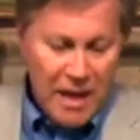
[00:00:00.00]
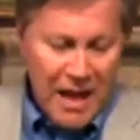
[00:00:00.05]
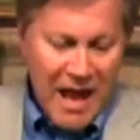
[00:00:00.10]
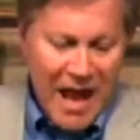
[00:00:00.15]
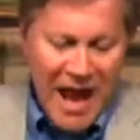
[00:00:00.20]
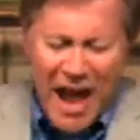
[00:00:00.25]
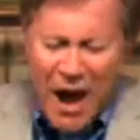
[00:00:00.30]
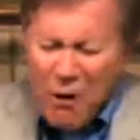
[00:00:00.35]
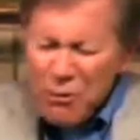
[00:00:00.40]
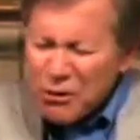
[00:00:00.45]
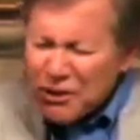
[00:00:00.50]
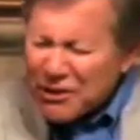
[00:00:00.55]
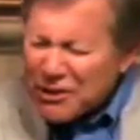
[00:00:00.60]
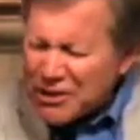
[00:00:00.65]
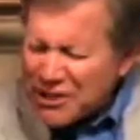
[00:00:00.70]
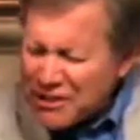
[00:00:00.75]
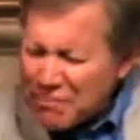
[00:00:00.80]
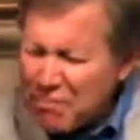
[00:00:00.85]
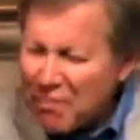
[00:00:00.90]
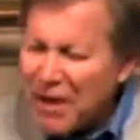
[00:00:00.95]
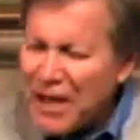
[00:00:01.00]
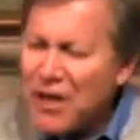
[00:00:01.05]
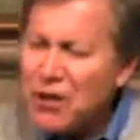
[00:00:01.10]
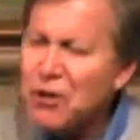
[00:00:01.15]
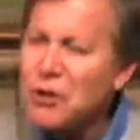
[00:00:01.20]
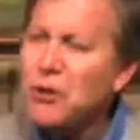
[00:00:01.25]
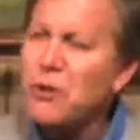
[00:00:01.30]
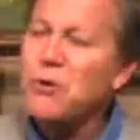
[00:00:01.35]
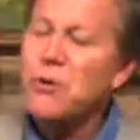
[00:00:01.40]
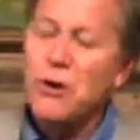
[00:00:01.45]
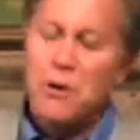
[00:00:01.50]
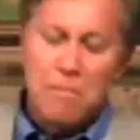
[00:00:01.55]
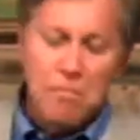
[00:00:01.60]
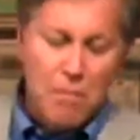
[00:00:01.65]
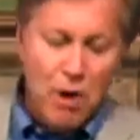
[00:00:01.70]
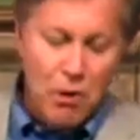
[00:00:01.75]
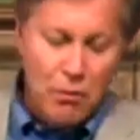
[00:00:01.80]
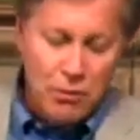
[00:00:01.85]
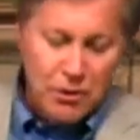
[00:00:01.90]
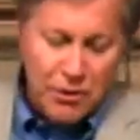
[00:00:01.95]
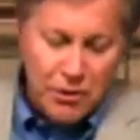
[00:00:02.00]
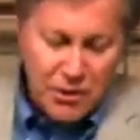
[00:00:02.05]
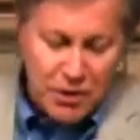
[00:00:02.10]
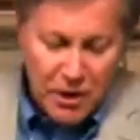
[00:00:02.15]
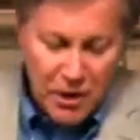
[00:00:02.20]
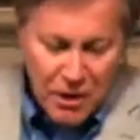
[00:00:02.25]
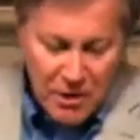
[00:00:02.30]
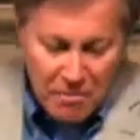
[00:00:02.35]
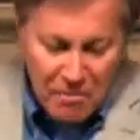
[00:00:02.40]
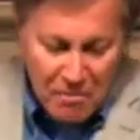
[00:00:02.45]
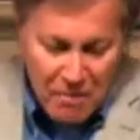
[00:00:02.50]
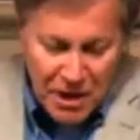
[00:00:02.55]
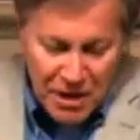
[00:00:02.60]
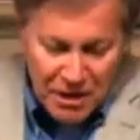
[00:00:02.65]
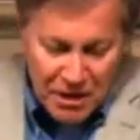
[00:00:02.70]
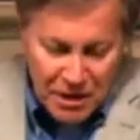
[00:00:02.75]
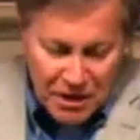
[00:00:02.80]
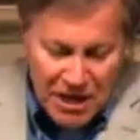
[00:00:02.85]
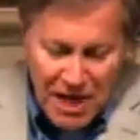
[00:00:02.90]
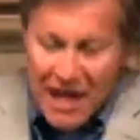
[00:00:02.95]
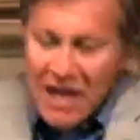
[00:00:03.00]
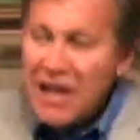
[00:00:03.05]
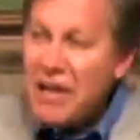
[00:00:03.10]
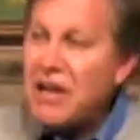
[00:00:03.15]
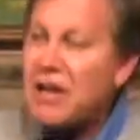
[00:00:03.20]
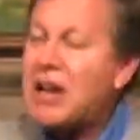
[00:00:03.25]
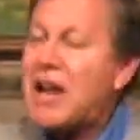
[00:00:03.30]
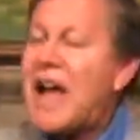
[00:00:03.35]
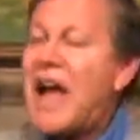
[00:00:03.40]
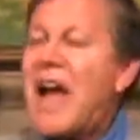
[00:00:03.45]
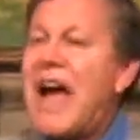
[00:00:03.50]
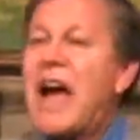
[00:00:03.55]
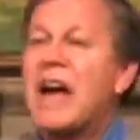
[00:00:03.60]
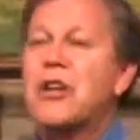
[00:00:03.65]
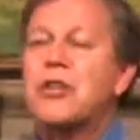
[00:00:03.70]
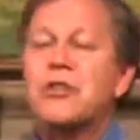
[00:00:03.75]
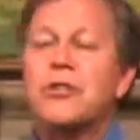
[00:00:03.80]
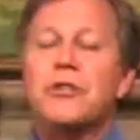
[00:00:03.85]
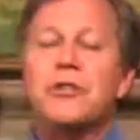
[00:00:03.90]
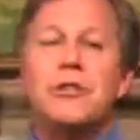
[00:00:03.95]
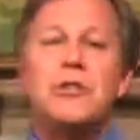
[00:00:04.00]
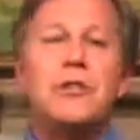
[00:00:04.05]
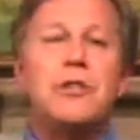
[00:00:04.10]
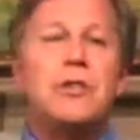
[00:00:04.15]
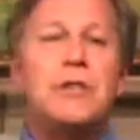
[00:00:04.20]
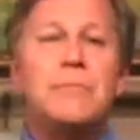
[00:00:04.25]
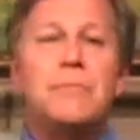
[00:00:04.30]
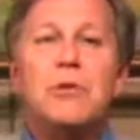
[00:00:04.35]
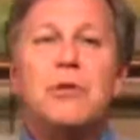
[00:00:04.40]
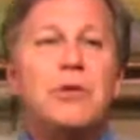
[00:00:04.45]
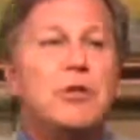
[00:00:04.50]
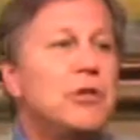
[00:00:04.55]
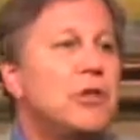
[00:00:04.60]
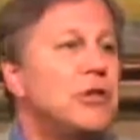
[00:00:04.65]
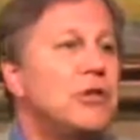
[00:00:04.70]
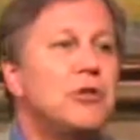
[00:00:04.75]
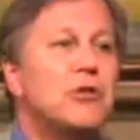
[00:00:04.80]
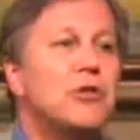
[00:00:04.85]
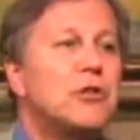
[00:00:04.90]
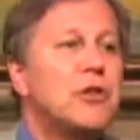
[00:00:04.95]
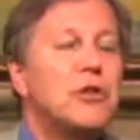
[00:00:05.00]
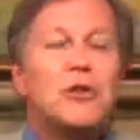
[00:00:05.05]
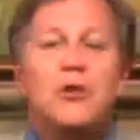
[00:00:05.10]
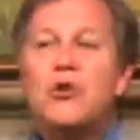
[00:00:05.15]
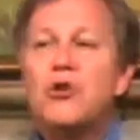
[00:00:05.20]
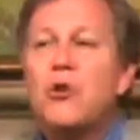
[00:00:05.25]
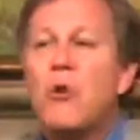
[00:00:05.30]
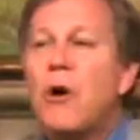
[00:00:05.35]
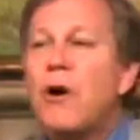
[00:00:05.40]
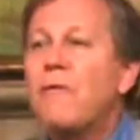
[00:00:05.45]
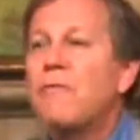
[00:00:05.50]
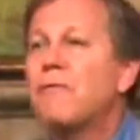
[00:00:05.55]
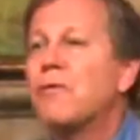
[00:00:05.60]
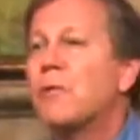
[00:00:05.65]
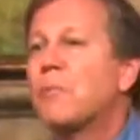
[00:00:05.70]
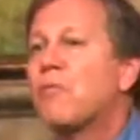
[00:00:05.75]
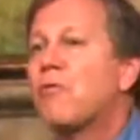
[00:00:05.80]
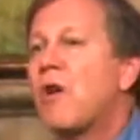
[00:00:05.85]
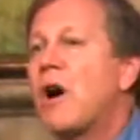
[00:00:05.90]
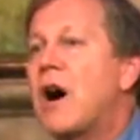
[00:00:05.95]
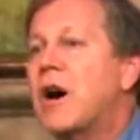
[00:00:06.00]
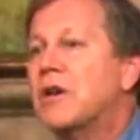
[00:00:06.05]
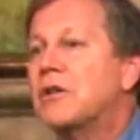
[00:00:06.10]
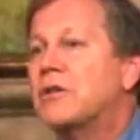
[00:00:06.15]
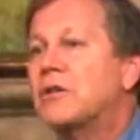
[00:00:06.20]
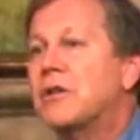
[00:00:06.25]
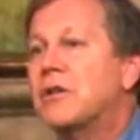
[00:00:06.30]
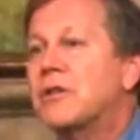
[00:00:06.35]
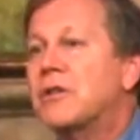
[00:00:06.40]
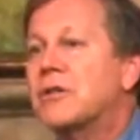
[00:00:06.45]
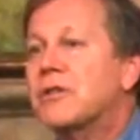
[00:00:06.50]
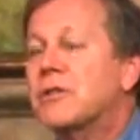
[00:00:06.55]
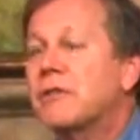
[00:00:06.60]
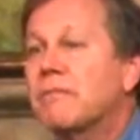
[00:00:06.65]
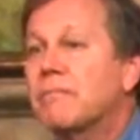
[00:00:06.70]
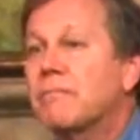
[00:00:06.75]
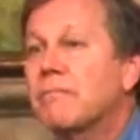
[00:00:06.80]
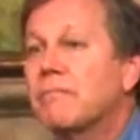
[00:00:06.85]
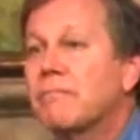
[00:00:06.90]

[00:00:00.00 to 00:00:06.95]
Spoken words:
How splendid your most mundane action seemed in these joyful proxies.